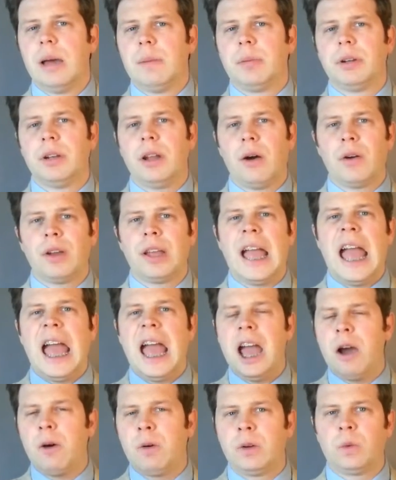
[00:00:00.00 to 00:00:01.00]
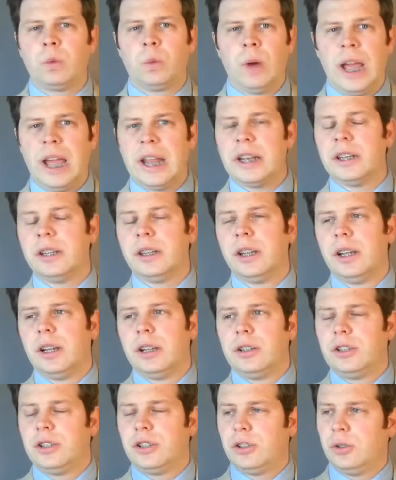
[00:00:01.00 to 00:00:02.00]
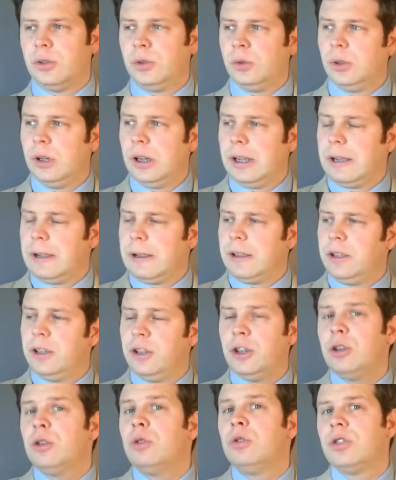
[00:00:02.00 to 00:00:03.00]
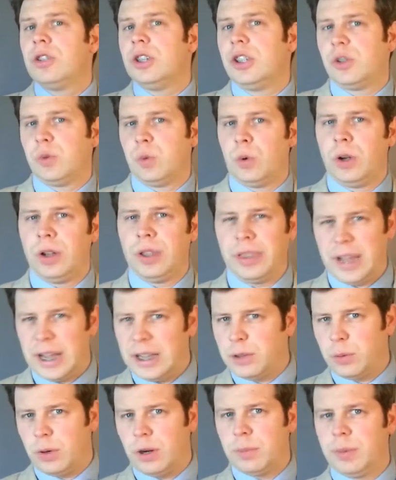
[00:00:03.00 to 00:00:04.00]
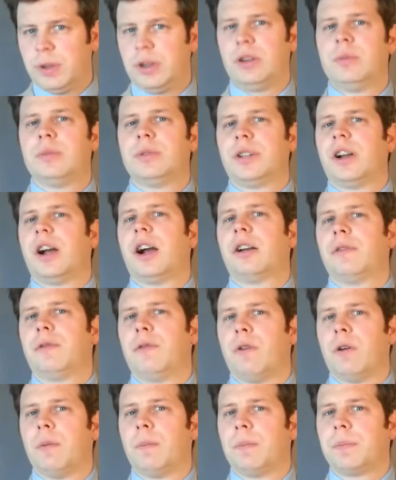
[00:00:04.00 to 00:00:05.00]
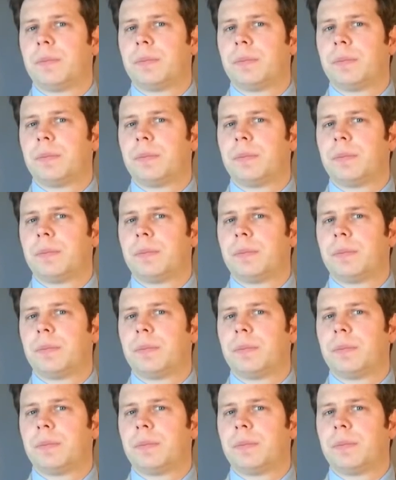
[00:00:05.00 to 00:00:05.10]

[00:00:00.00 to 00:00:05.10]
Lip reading: But knowing how and when to use each one, that's where it becomes an art form.